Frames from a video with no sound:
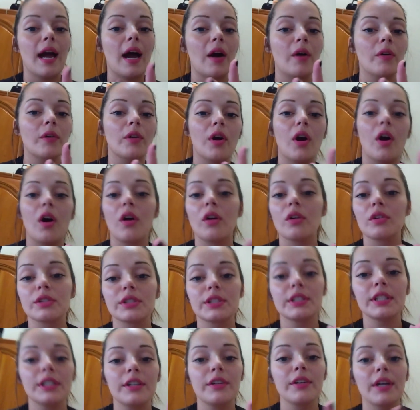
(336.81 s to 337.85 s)
alcohol, or
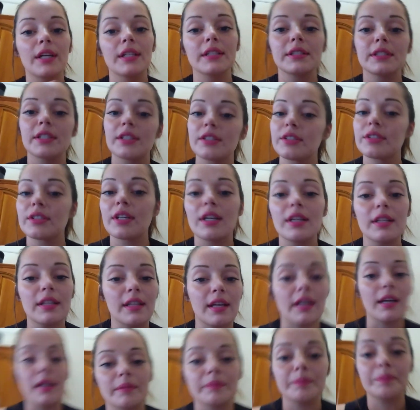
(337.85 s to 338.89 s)
cigarettes. There's none of
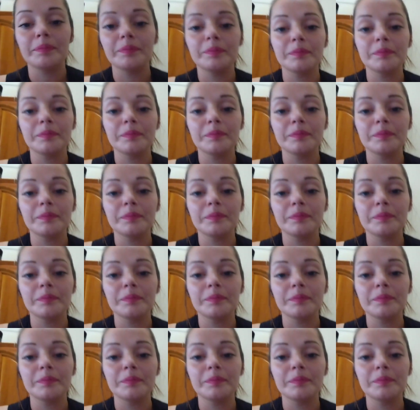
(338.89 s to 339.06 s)
that.